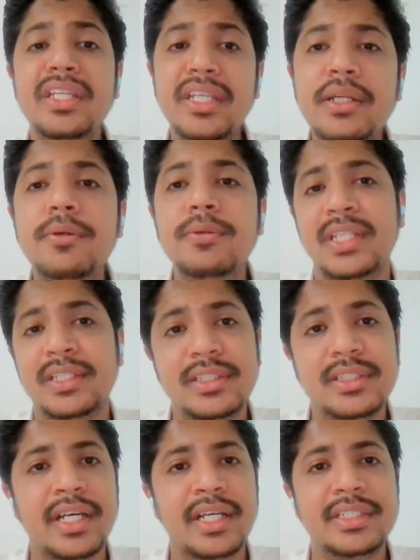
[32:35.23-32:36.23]
we need to
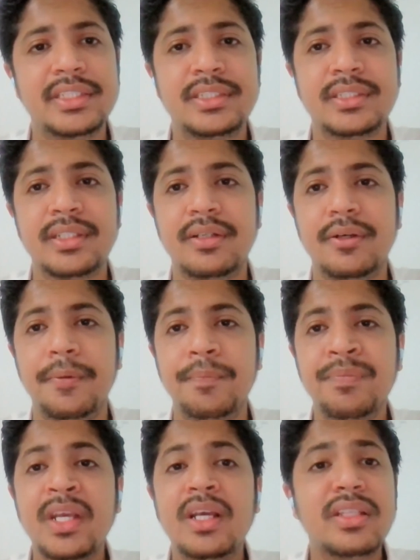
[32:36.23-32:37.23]
sensitize
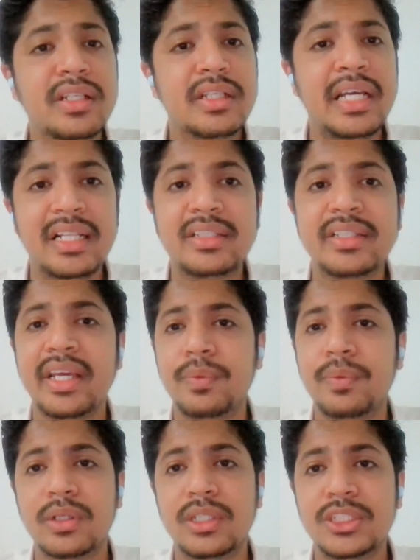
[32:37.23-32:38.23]
the
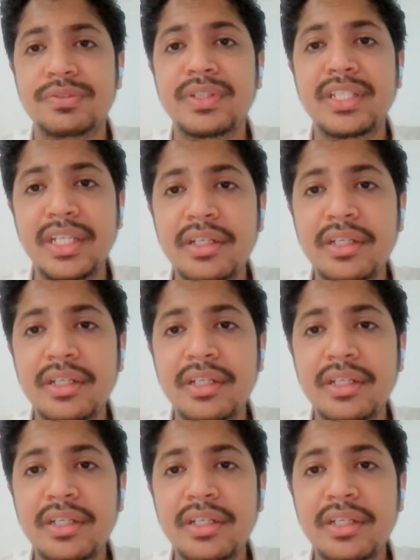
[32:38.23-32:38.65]
healthcare workers.